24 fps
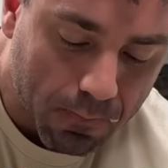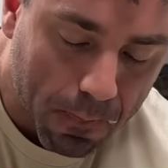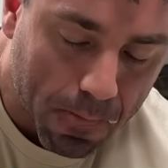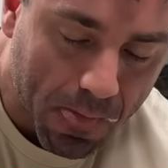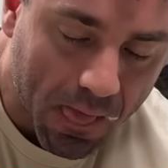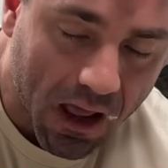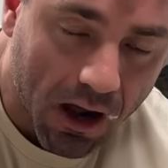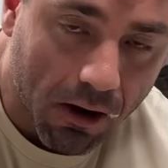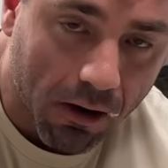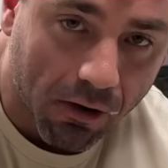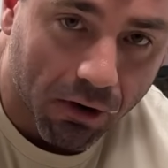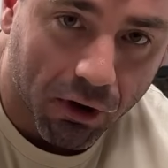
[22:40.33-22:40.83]

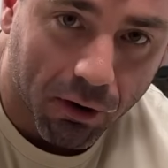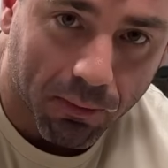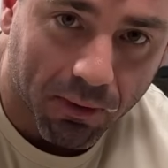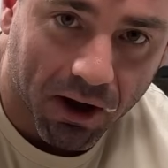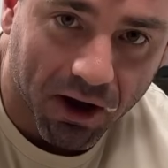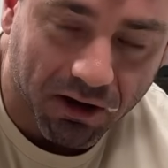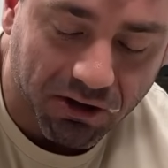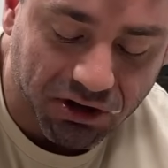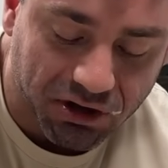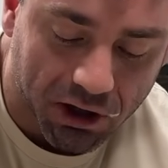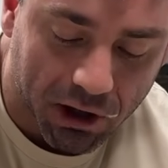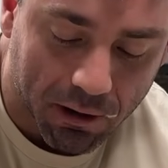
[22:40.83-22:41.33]
don't know
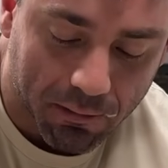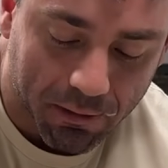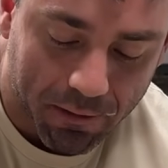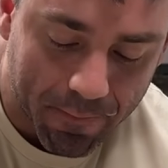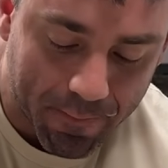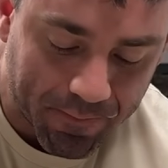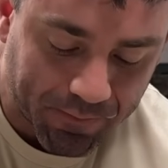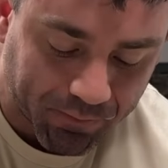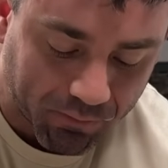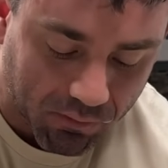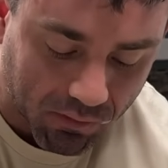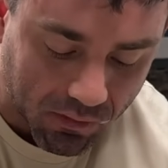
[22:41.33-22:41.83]
about y'all, but
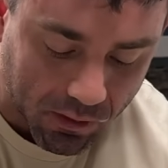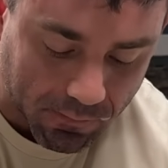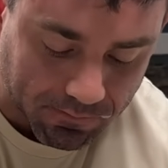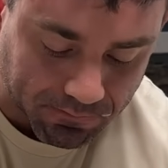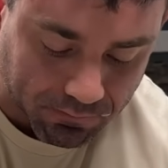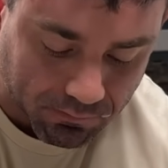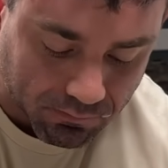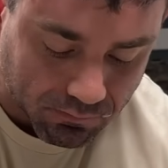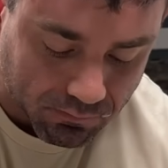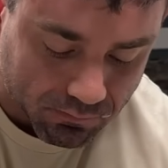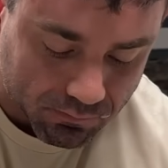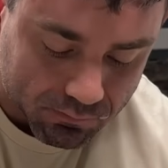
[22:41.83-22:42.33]

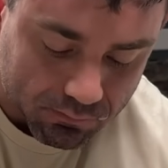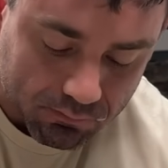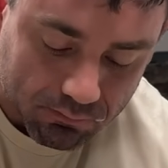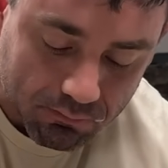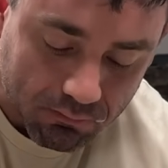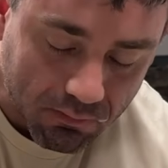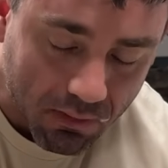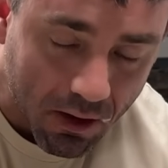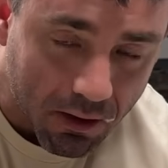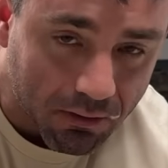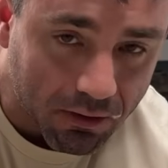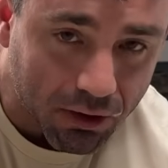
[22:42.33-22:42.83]

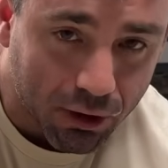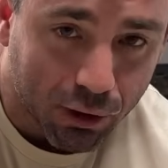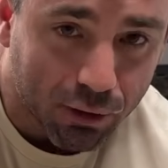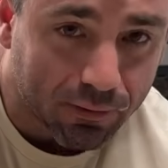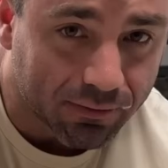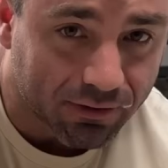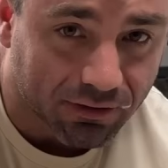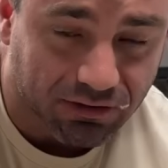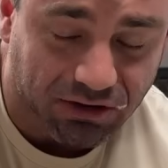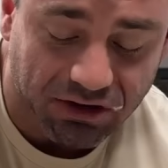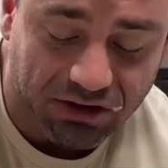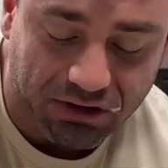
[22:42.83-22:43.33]

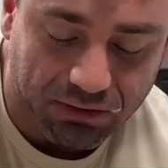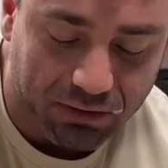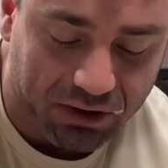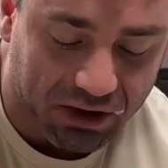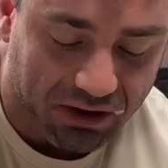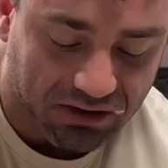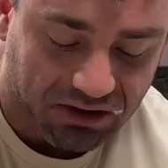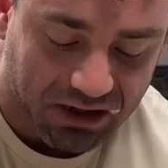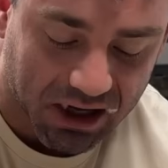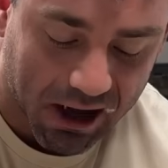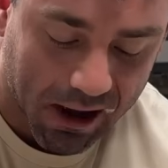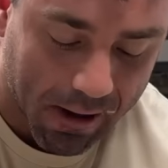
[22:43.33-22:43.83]
Culver's is where
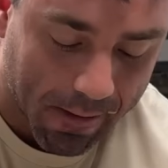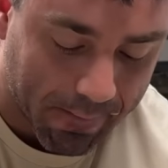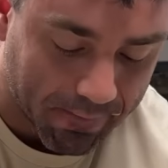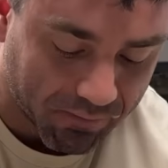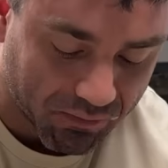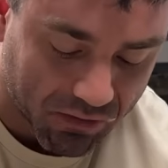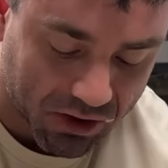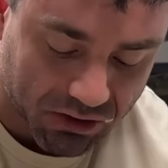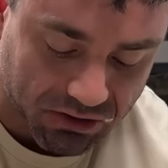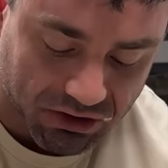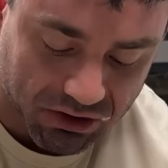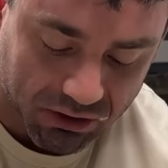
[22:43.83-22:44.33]
it's at.
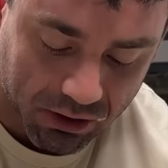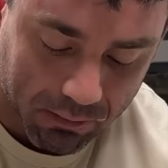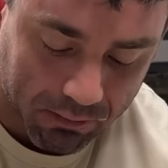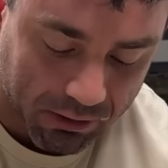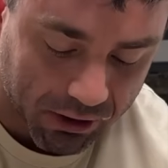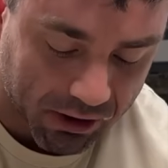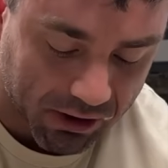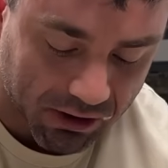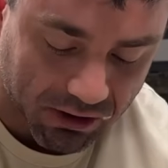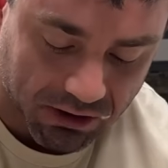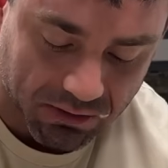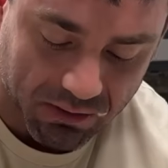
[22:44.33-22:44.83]
Those are the
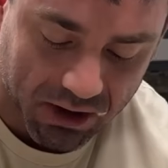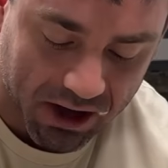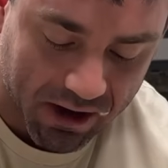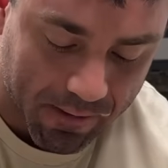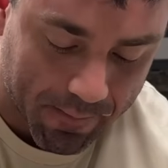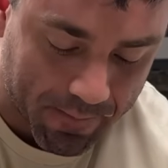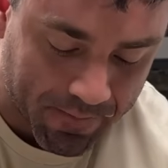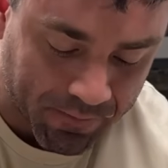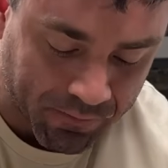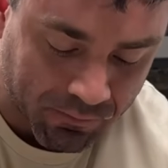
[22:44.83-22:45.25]
burgers, man.